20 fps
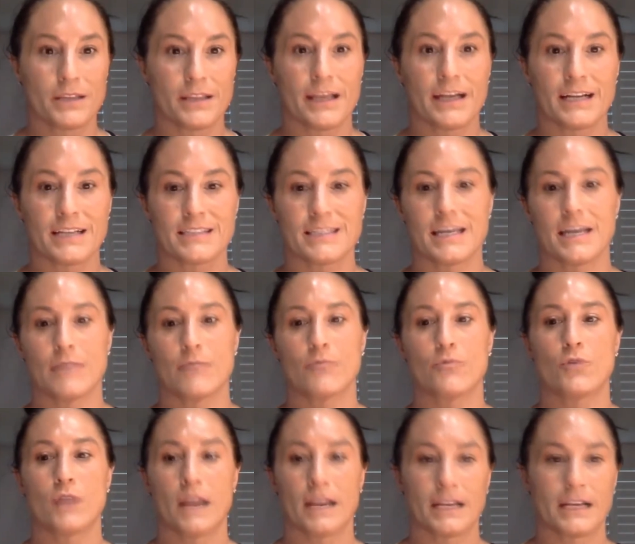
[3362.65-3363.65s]
So it could
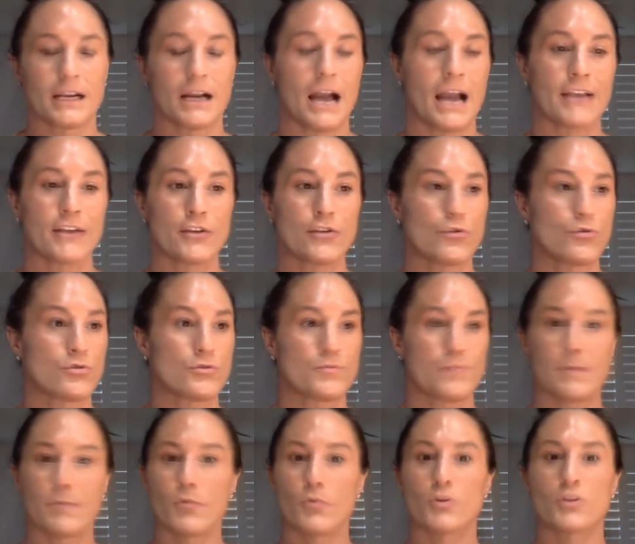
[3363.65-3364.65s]
be, like I said,
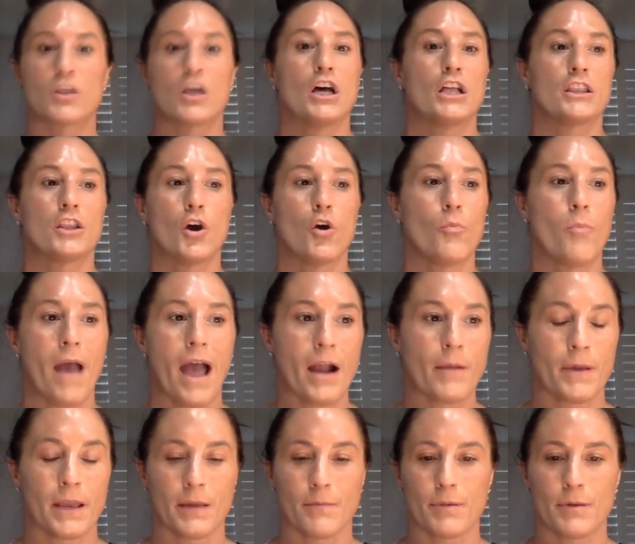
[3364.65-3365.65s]
getting, I use people
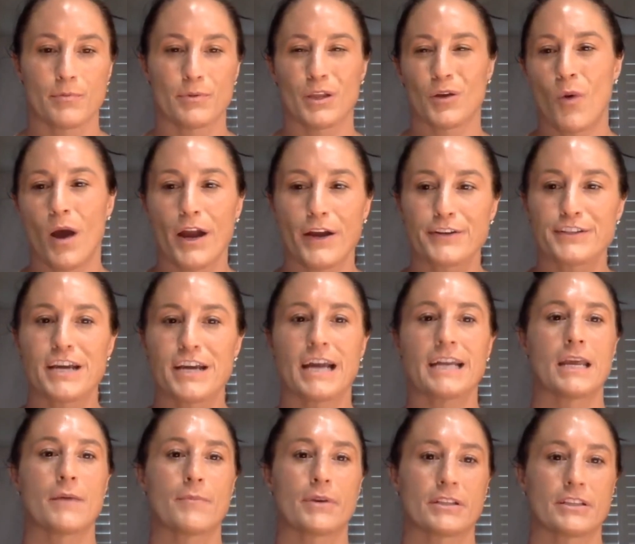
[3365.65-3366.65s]
with low back pain. People like,
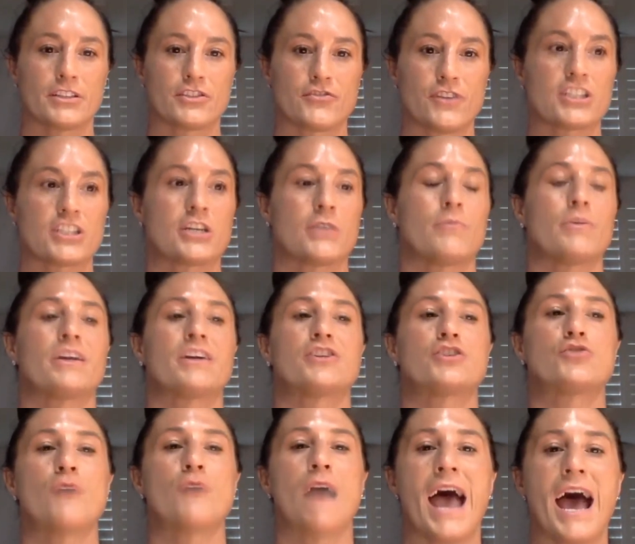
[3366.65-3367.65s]
why are you dynamically
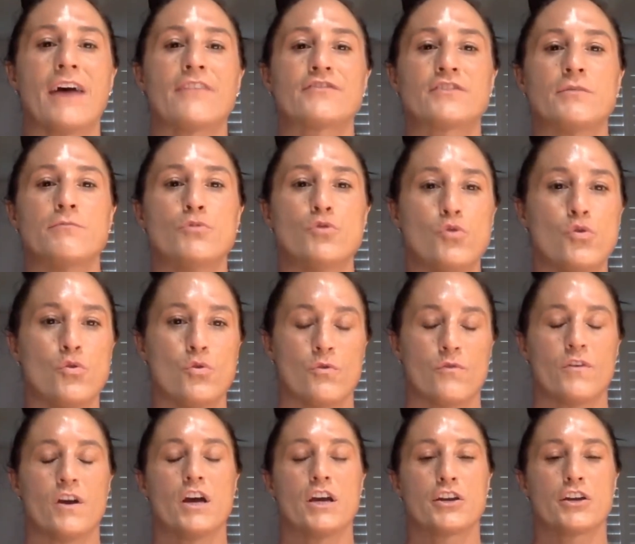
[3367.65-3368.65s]
stretching? Because you have to
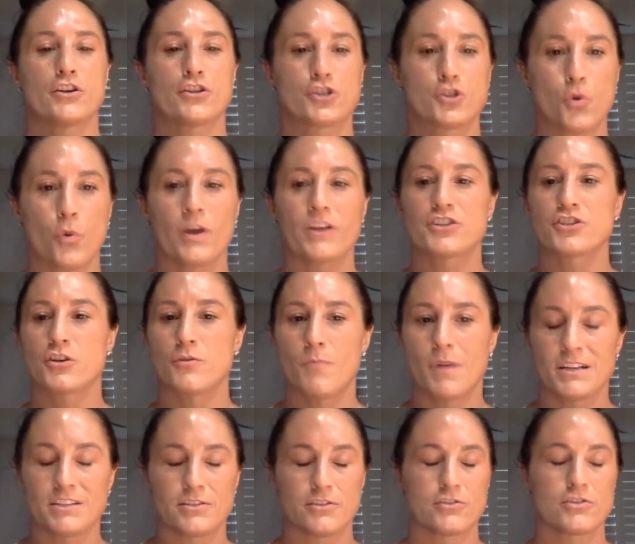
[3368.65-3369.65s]
move your joints,
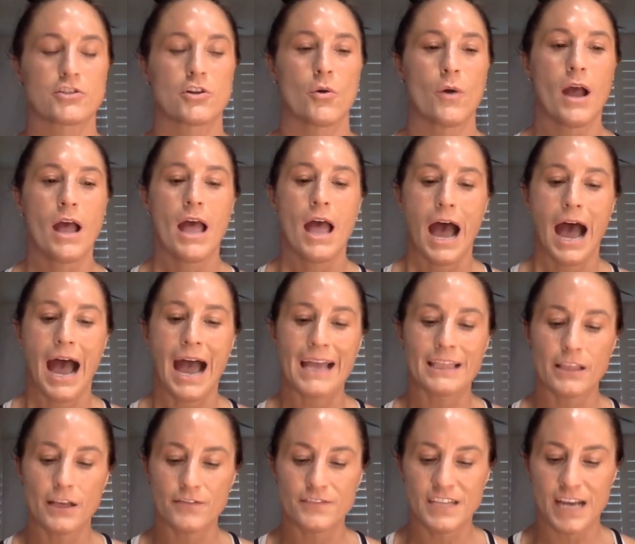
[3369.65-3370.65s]
your muscles. So
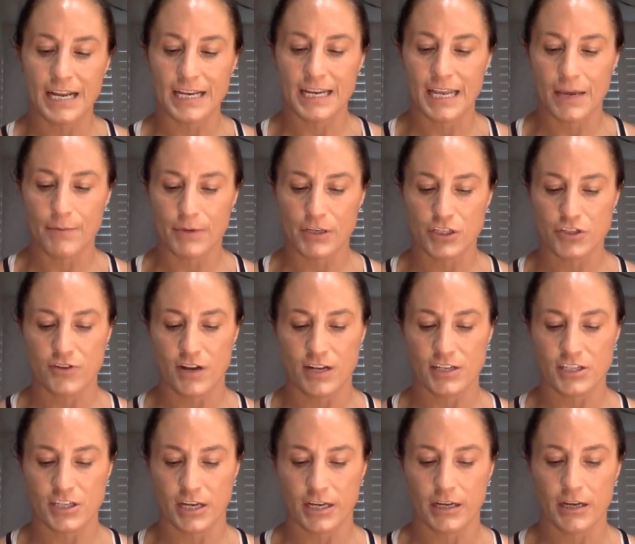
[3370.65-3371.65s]
I love dynamic
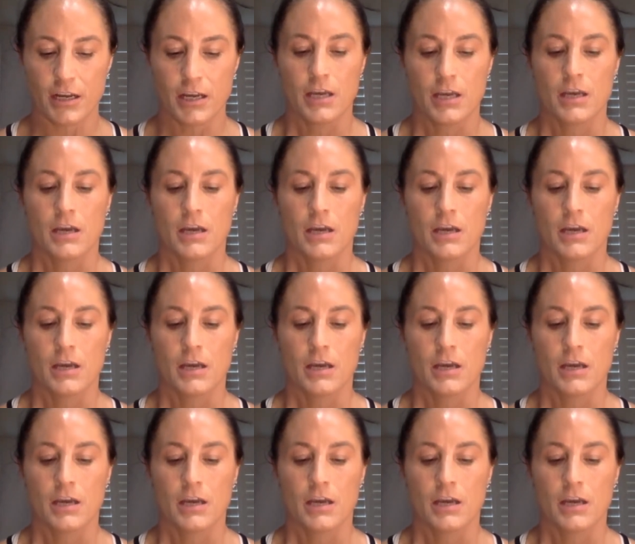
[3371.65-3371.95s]
stretching.